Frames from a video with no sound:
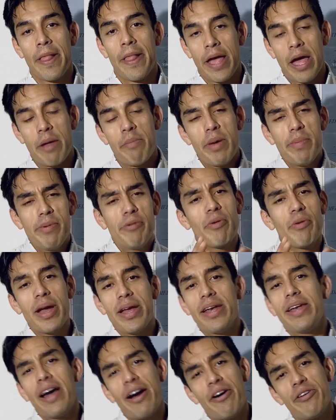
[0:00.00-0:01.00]
And maybe right
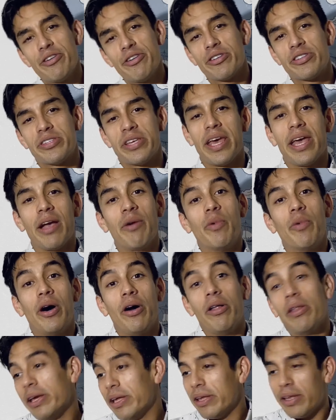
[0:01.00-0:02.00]
now you're saying,
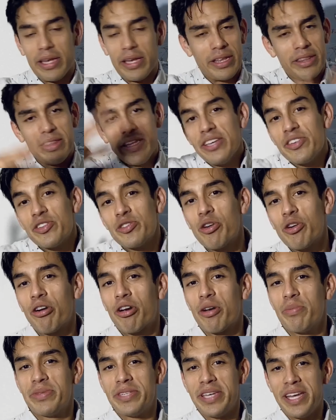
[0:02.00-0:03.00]
well, in these
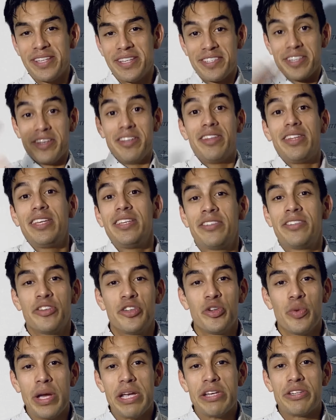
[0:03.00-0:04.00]
circumstances, in these
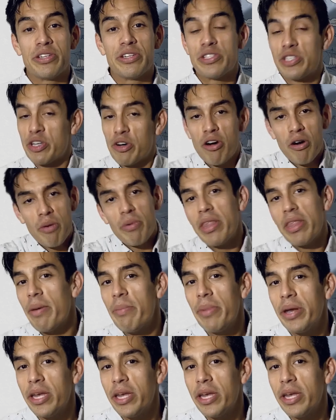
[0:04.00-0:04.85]
situations, there aren't that many